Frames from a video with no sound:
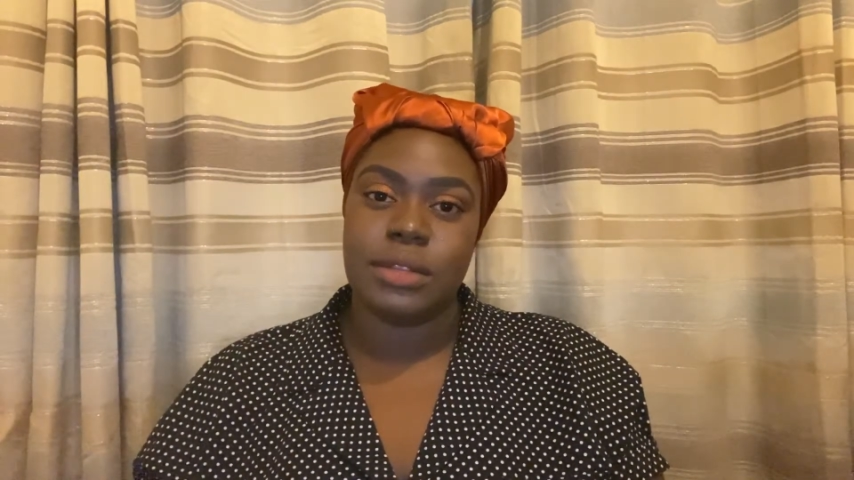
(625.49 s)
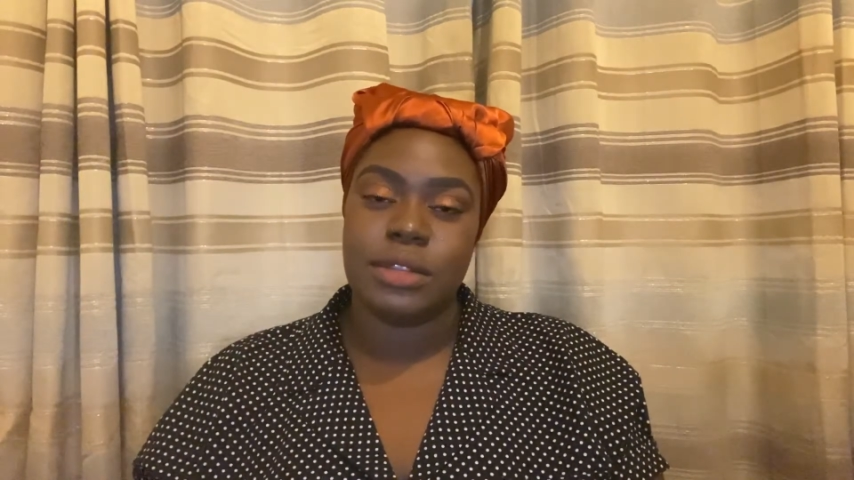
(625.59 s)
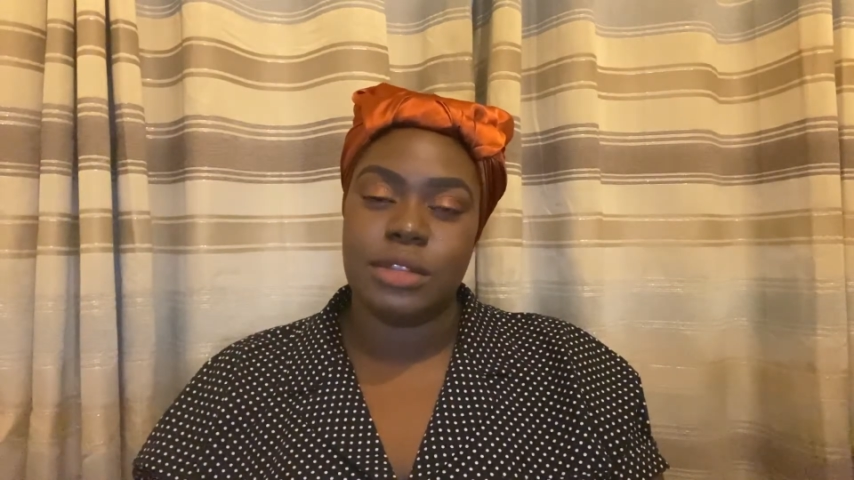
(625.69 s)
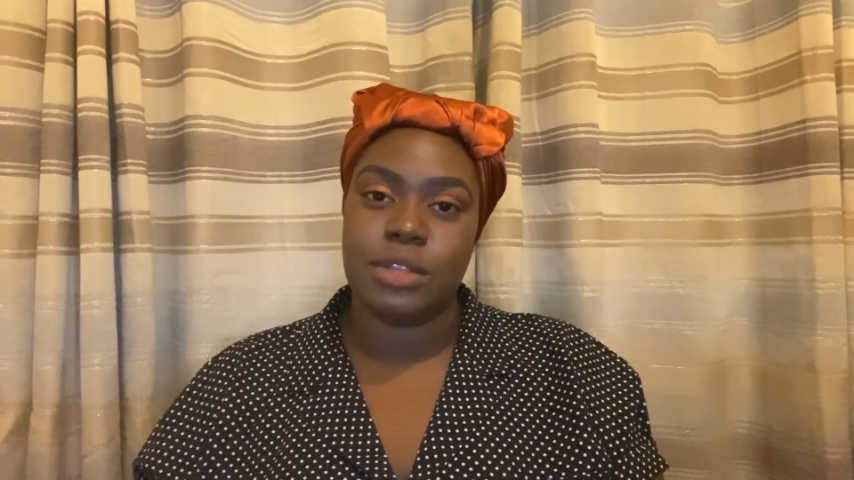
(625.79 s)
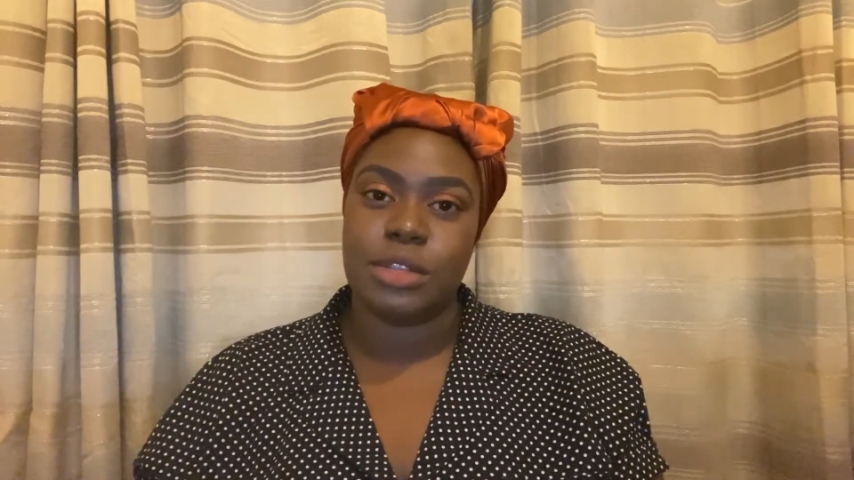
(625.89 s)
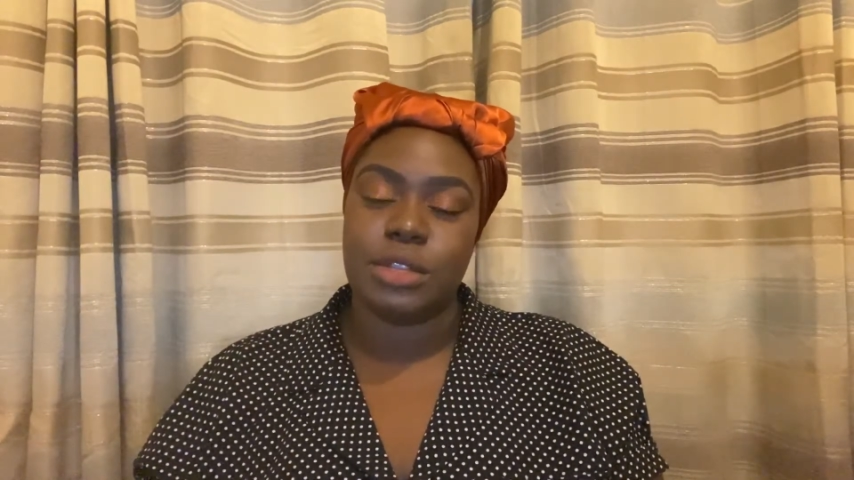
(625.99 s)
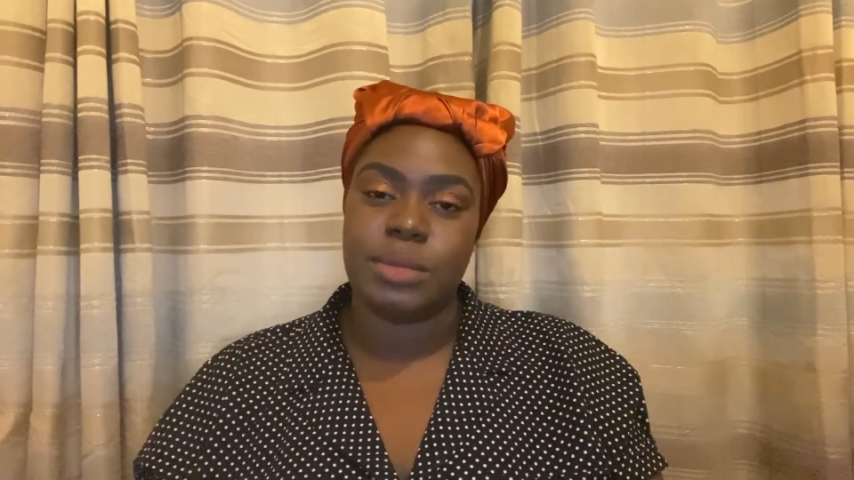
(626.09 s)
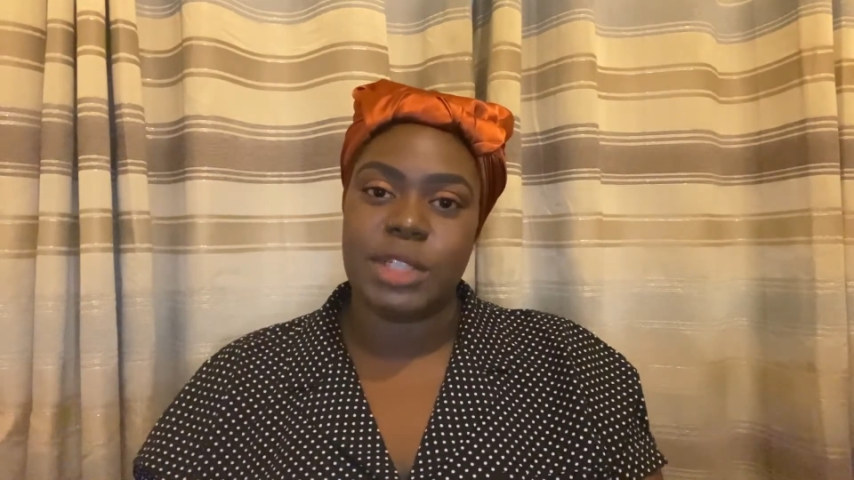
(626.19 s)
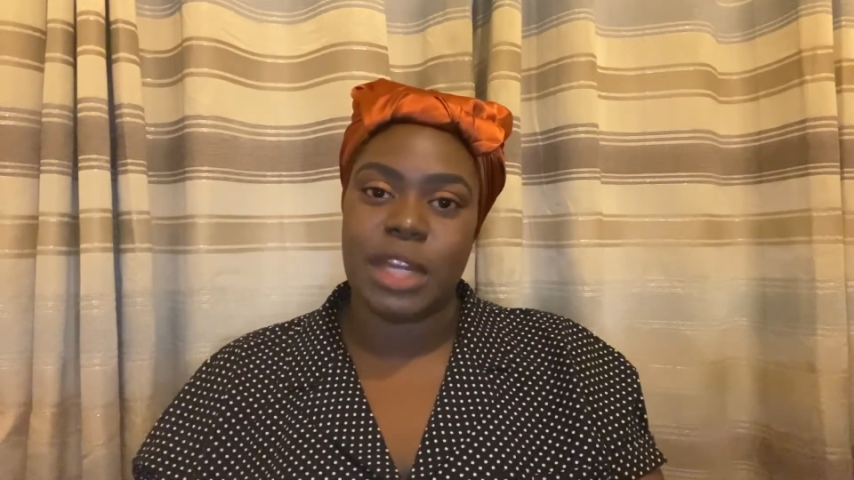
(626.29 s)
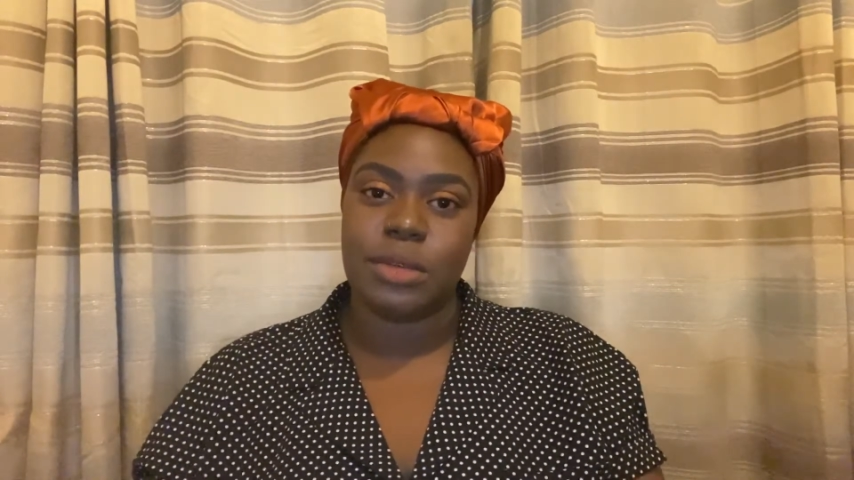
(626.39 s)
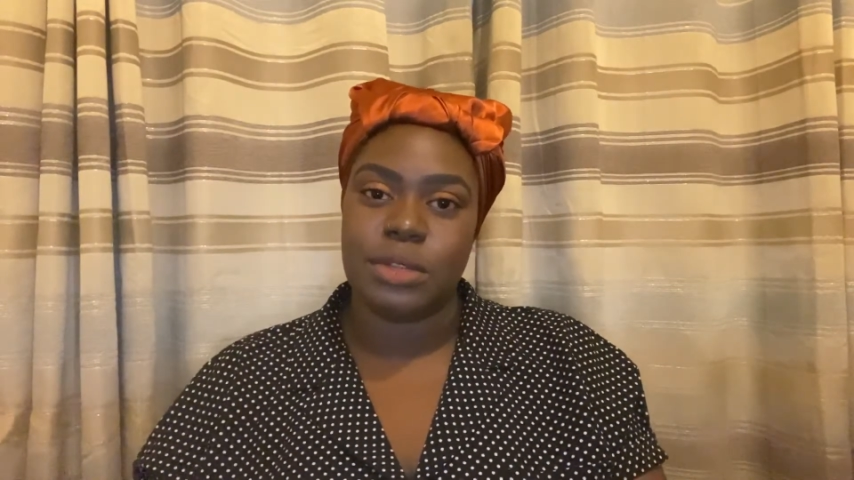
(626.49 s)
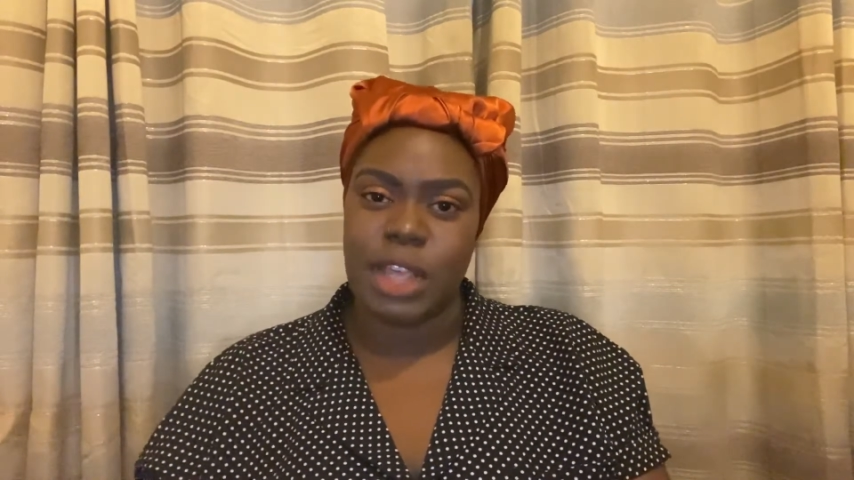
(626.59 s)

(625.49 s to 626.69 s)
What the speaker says: YouTube channels.